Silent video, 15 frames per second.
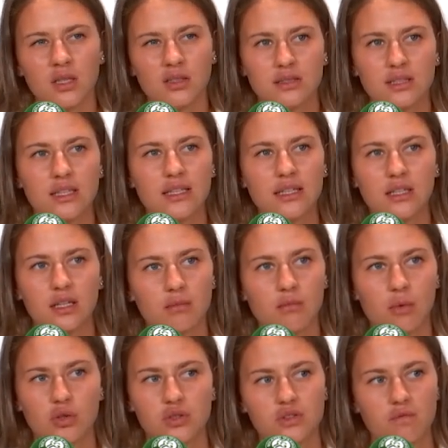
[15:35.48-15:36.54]
deleted
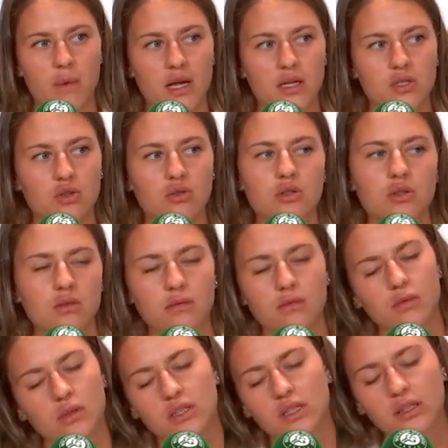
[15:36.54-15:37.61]

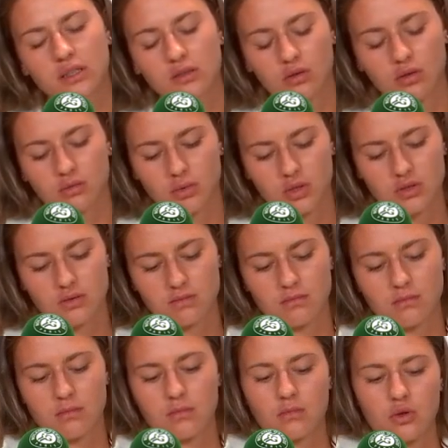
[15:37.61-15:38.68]
almost
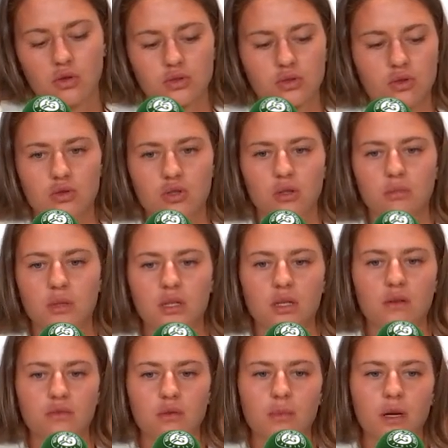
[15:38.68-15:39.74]
all social
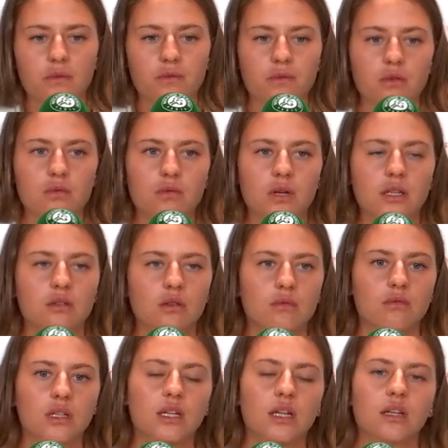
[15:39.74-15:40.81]
media from my phone. I
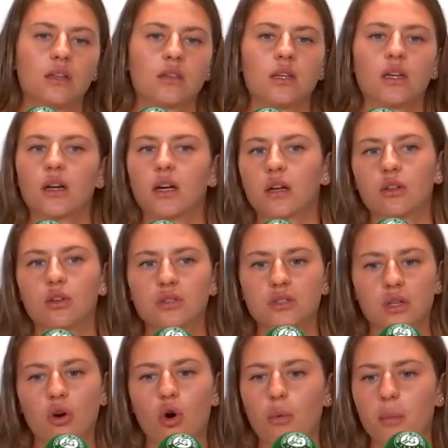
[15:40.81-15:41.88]
don't read anything. I close
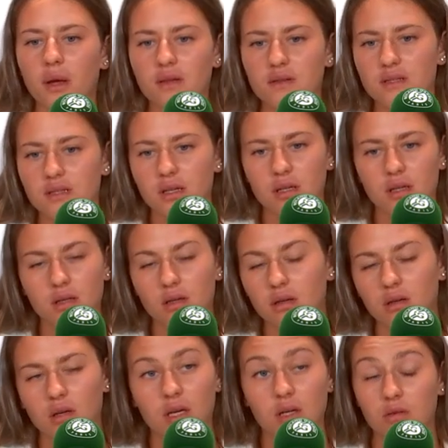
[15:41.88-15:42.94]
the comments,
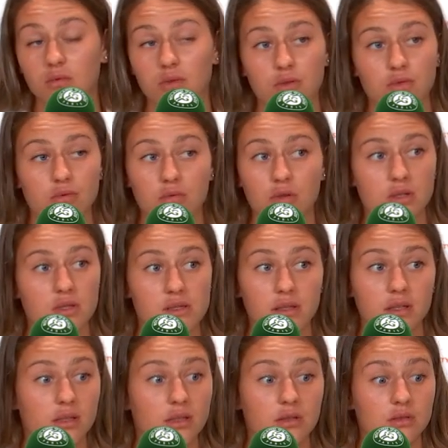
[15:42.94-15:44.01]
and I don't want to,
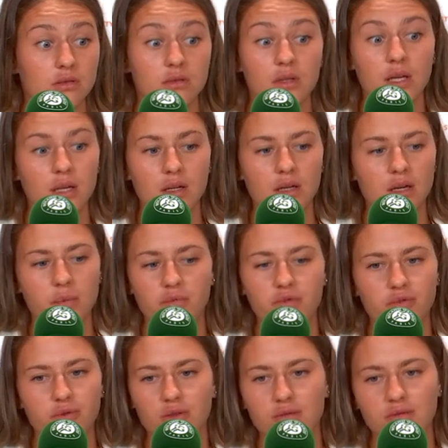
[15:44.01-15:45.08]
honestly, I'm
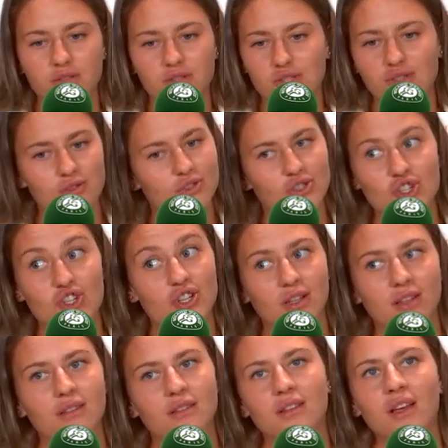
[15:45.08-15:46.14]
full of this shit